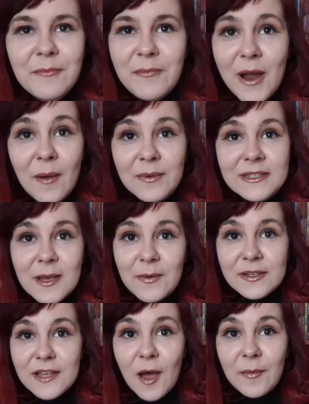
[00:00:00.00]
probably
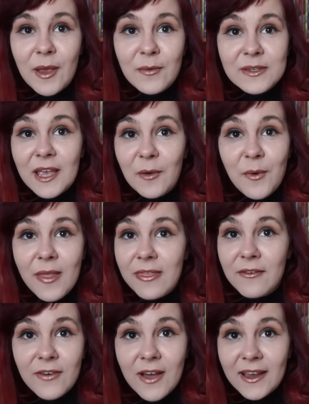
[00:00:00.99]
someone saw me and was like, what
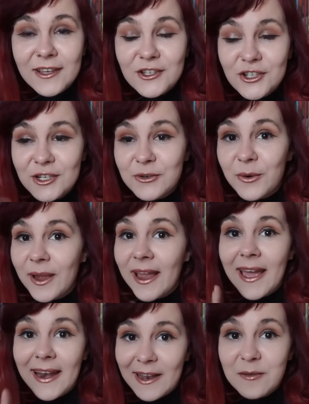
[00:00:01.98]
the fuck is she doing?
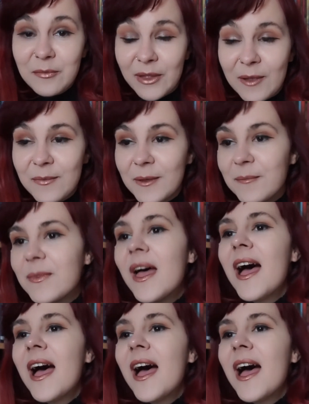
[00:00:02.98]
And I don't blame them.